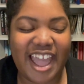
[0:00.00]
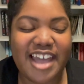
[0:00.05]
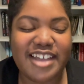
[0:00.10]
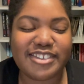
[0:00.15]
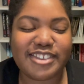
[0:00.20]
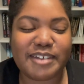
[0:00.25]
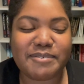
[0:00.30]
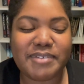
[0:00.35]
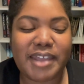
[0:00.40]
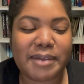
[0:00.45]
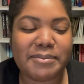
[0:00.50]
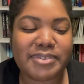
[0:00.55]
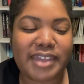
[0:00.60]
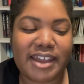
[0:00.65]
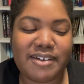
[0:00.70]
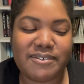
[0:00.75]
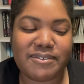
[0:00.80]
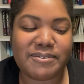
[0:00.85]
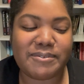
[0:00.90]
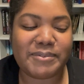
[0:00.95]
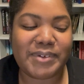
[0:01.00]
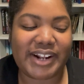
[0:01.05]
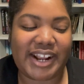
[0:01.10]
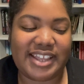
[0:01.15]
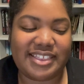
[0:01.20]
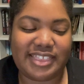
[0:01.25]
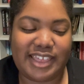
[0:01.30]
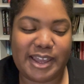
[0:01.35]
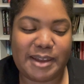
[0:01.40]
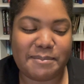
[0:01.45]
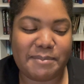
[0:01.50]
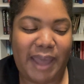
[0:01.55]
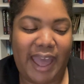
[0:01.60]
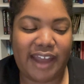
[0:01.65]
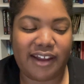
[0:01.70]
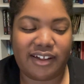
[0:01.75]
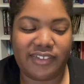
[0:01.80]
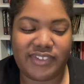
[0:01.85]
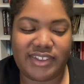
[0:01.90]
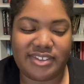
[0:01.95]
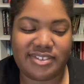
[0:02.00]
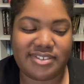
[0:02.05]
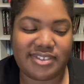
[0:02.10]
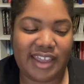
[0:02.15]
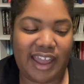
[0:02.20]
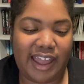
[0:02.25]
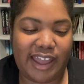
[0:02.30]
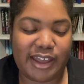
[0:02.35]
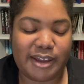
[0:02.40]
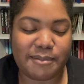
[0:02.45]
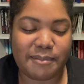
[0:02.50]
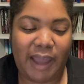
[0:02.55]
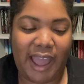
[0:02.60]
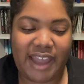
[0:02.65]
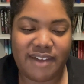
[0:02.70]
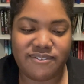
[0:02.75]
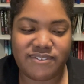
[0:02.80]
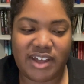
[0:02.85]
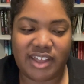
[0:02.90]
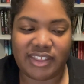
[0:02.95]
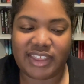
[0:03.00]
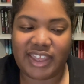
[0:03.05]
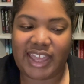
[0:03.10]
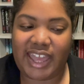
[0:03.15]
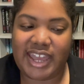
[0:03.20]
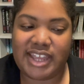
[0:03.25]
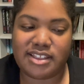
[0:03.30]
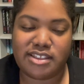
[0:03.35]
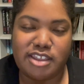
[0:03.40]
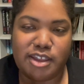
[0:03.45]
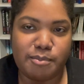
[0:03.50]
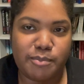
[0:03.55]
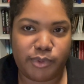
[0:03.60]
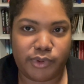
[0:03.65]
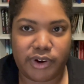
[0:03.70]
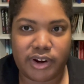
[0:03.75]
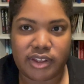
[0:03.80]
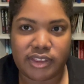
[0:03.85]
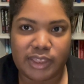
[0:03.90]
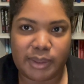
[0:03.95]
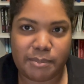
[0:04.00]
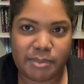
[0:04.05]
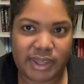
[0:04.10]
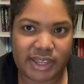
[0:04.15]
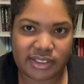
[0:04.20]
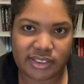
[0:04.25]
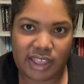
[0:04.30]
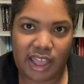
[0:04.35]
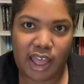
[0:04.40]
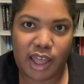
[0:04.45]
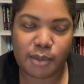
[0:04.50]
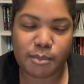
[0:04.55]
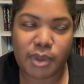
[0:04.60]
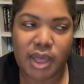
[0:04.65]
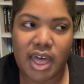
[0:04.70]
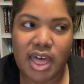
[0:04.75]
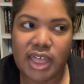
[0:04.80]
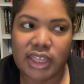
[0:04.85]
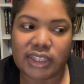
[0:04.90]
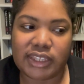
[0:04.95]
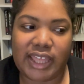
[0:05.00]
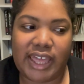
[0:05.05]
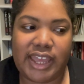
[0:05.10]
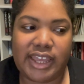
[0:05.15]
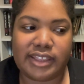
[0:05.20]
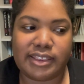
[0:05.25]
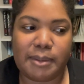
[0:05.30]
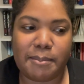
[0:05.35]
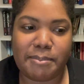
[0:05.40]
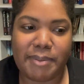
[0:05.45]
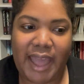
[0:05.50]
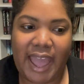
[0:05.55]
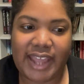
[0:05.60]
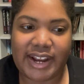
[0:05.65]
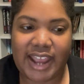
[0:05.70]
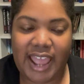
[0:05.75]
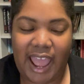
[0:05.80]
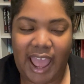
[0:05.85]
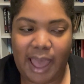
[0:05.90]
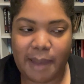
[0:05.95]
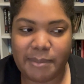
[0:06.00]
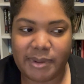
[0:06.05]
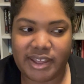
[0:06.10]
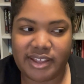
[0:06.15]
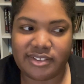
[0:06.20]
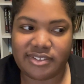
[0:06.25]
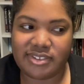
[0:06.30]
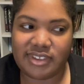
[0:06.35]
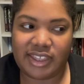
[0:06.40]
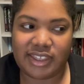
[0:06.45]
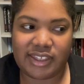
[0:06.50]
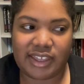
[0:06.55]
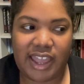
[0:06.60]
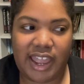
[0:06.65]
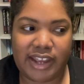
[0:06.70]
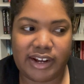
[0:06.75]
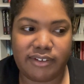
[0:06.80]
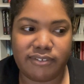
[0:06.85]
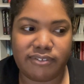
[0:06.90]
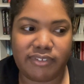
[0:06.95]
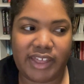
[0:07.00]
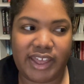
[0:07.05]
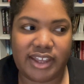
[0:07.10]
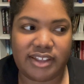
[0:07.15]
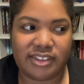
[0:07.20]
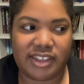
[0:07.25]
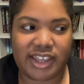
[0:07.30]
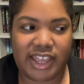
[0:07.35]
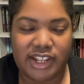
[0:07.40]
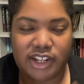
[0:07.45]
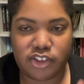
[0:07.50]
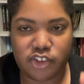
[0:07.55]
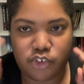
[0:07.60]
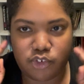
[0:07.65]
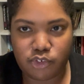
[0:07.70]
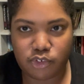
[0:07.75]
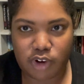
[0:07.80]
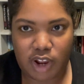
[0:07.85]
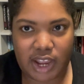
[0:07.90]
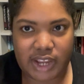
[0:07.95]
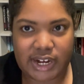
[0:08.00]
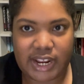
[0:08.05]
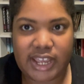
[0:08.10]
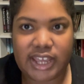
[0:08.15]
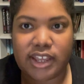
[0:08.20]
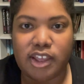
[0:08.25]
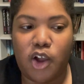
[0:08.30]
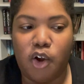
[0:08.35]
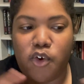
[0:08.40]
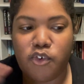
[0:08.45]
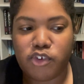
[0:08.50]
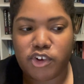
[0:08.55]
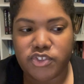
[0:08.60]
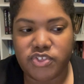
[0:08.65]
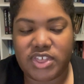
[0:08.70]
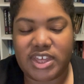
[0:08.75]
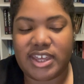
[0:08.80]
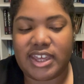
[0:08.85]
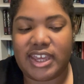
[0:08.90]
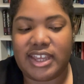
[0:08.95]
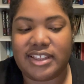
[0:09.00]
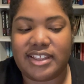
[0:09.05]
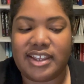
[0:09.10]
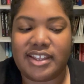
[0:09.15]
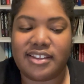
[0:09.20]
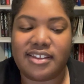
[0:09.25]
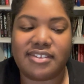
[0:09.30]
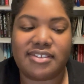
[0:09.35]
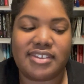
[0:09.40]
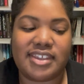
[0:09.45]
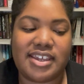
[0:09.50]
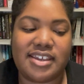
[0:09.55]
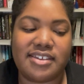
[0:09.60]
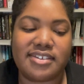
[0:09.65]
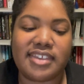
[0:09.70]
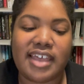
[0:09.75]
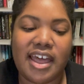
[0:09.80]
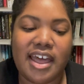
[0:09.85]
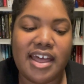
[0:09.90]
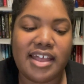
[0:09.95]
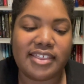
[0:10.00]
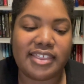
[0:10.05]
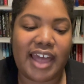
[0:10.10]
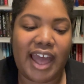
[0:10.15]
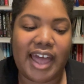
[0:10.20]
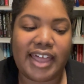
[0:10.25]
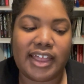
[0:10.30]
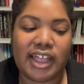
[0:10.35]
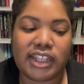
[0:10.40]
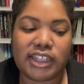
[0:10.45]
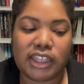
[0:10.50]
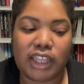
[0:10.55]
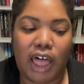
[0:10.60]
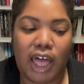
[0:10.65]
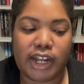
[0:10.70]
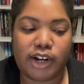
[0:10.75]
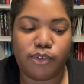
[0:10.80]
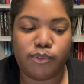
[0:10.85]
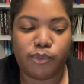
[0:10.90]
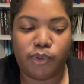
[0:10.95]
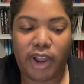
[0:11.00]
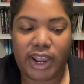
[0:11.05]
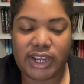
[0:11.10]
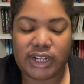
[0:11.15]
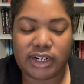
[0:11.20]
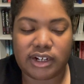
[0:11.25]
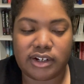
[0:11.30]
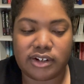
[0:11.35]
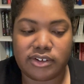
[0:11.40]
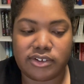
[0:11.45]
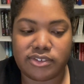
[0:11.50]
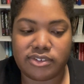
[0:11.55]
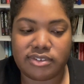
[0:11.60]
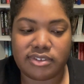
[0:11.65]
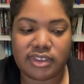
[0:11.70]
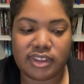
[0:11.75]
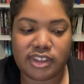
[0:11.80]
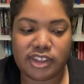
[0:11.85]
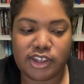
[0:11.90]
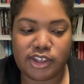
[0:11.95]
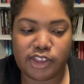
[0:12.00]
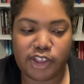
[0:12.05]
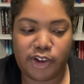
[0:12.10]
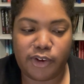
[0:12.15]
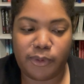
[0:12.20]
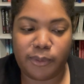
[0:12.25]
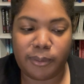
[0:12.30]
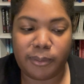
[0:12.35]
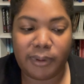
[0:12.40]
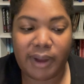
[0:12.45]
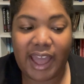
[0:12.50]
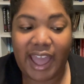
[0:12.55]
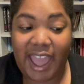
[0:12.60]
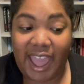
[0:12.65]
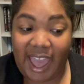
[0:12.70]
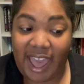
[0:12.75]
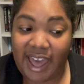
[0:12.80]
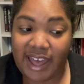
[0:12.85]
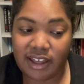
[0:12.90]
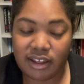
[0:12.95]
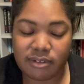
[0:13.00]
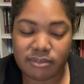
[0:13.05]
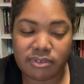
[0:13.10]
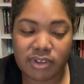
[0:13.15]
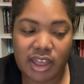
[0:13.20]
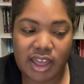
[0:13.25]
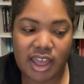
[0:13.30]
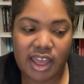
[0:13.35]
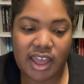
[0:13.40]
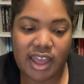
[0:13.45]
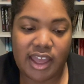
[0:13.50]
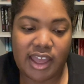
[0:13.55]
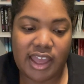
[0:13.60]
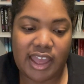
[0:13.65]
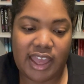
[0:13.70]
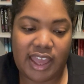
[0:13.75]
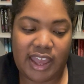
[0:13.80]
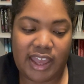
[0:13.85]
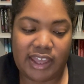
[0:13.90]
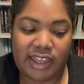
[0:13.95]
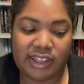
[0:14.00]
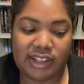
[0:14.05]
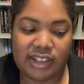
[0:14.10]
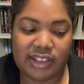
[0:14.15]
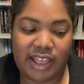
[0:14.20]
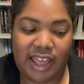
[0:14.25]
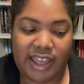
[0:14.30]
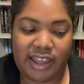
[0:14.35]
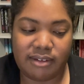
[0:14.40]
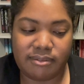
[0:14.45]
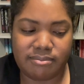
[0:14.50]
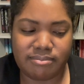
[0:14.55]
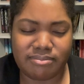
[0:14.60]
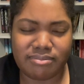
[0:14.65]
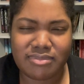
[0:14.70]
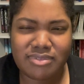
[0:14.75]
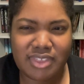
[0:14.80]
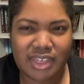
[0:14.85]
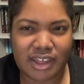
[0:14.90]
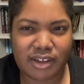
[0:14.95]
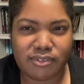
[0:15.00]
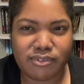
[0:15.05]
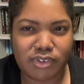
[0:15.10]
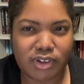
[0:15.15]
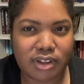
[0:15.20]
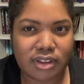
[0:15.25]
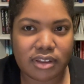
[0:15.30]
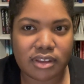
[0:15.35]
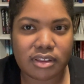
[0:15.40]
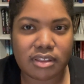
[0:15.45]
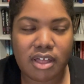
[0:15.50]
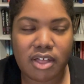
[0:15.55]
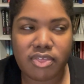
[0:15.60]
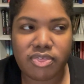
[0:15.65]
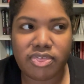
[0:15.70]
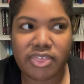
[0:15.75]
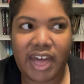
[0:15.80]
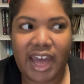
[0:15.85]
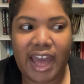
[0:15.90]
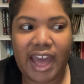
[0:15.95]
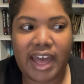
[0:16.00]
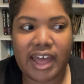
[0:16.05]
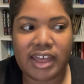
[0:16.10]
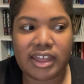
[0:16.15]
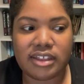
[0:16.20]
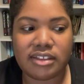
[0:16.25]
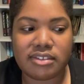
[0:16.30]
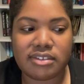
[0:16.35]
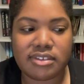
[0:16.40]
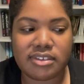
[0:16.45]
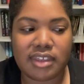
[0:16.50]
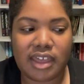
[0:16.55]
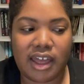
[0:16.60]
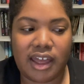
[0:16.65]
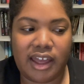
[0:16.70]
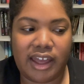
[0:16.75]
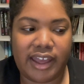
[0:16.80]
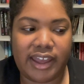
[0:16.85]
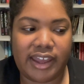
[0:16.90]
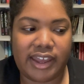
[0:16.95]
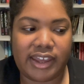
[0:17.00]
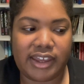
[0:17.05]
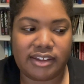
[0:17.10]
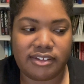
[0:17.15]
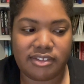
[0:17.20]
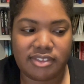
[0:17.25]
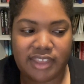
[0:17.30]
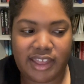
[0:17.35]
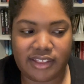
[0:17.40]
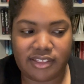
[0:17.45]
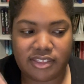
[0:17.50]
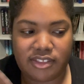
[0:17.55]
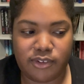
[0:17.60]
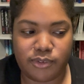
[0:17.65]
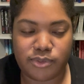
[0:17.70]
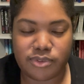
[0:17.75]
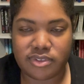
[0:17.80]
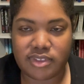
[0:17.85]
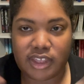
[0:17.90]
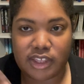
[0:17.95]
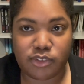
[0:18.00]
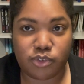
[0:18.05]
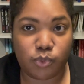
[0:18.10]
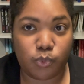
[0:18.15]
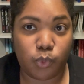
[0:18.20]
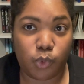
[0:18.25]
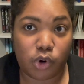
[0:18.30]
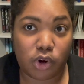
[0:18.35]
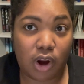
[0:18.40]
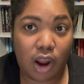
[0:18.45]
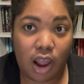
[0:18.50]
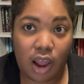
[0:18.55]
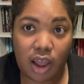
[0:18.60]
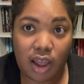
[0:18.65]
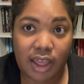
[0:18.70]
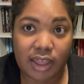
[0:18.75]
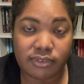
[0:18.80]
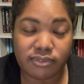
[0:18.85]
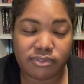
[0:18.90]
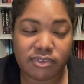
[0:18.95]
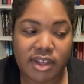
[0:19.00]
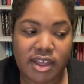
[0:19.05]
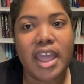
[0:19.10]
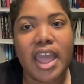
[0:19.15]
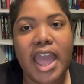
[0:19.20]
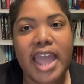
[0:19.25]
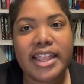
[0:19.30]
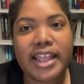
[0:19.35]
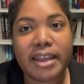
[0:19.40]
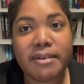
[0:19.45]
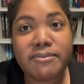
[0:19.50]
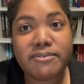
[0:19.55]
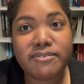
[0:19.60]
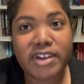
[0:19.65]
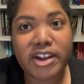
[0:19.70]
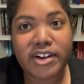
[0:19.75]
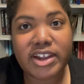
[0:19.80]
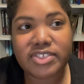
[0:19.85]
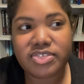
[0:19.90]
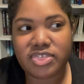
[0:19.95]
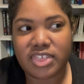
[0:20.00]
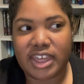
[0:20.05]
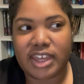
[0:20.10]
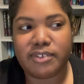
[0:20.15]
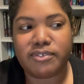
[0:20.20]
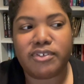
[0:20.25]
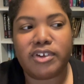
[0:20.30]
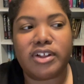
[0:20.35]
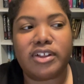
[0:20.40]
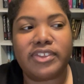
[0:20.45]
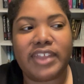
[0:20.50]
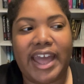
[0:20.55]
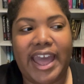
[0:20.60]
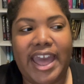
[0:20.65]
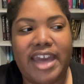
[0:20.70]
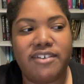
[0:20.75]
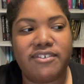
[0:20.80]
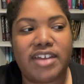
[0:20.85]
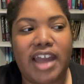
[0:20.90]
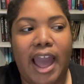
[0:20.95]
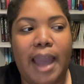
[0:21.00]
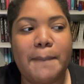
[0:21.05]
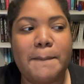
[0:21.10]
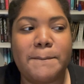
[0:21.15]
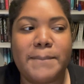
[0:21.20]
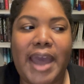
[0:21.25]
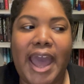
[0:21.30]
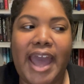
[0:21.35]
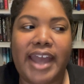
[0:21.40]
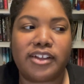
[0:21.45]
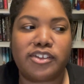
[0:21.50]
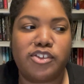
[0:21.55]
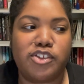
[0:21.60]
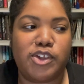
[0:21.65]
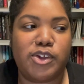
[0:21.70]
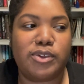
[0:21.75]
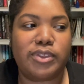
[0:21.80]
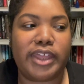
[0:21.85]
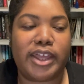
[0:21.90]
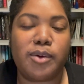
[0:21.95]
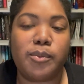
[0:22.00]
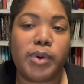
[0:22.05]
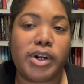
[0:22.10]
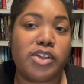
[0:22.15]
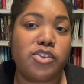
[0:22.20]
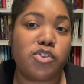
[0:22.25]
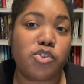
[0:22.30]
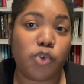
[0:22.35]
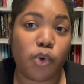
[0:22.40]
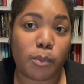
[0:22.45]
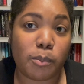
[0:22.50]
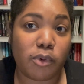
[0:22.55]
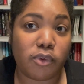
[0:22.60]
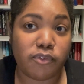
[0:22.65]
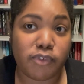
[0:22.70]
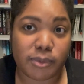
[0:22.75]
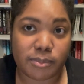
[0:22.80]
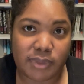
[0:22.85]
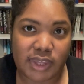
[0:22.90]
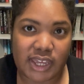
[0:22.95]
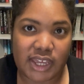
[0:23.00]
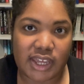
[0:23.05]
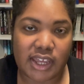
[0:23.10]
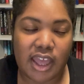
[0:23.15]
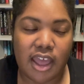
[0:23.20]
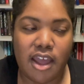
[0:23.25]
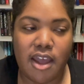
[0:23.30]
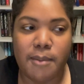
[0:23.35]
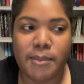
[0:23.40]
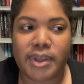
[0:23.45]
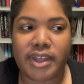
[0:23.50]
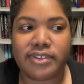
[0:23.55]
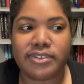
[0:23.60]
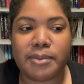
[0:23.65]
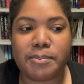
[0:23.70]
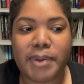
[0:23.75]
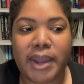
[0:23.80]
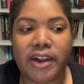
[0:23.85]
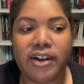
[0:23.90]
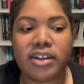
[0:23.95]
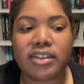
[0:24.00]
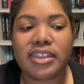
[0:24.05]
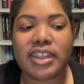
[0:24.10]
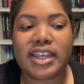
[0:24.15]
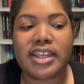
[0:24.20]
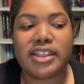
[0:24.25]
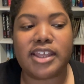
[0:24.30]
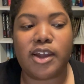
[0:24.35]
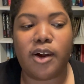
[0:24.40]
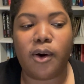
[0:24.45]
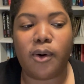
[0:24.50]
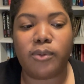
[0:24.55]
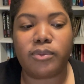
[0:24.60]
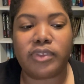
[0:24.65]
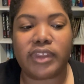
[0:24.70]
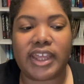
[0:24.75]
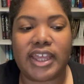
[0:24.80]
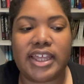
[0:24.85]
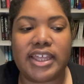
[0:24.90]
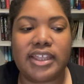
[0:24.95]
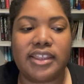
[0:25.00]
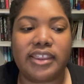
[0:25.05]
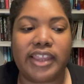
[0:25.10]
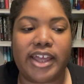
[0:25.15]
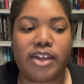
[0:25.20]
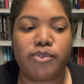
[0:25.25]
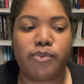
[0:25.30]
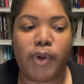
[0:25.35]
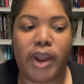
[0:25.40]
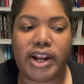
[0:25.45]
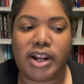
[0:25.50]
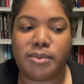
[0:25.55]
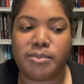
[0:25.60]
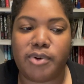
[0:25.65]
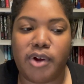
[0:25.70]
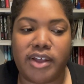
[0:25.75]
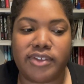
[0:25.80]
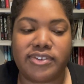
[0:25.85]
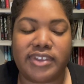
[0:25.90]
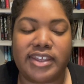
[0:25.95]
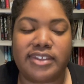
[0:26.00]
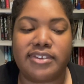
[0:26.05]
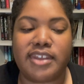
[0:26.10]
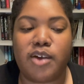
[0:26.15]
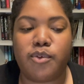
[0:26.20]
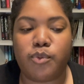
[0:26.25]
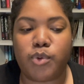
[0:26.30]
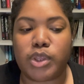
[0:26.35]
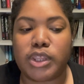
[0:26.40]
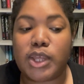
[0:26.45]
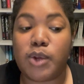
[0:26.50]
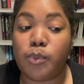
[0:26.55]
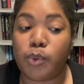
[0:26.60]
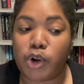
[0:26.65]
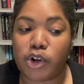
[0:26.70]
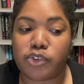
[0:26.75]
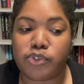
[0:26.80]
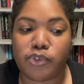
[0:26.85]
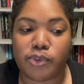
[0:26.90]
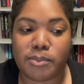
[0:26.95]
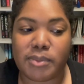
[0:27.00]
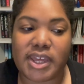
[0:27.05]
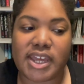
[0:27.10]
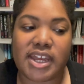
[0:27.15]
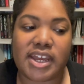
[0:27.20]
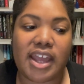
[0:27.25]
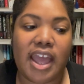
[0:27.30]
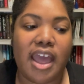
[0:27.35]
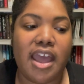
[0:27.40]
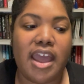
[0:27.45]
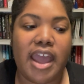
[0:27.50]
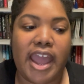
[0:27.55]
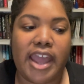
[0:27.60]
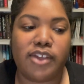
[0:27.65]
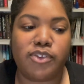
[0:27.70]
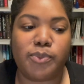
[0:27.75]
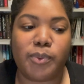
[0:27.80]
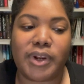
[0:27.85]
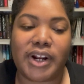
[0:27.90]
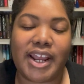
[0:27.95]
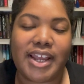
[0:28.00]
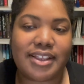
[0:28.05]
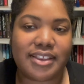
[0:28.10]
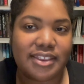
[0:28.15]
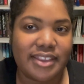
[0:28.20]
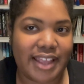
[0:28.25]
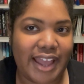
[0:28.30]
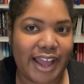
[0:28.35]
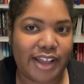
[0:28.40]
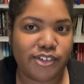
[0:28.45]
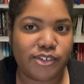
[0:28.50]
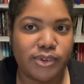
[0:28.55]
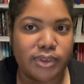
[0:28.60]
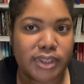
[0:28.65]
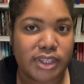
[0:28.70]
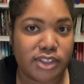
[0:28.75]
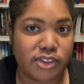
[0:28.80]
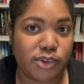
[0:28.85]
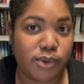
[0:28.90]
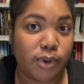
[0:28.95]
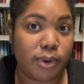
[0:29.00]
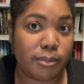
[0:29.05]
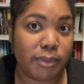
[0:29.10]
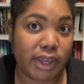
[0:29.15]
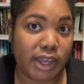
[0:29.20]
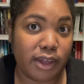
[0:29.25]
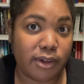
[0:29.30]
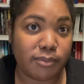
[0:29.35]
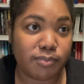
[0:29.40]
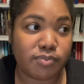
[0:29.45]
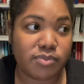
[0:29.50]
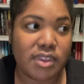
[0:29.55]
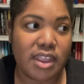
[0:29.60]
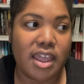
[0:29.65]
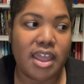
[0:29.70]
Sometimes I, when I think back on this time, I felt like I temporarily picked up like the bad habits and kind of like the kind of neurotic overthinking tendencies that a lot of writers, you know, have. And I'm thankful that I, that those things were off. And I'm very thankful that I have gotten back to like what is normal for me because apparently the only like writing process that really works for me is what I naturally do on my own.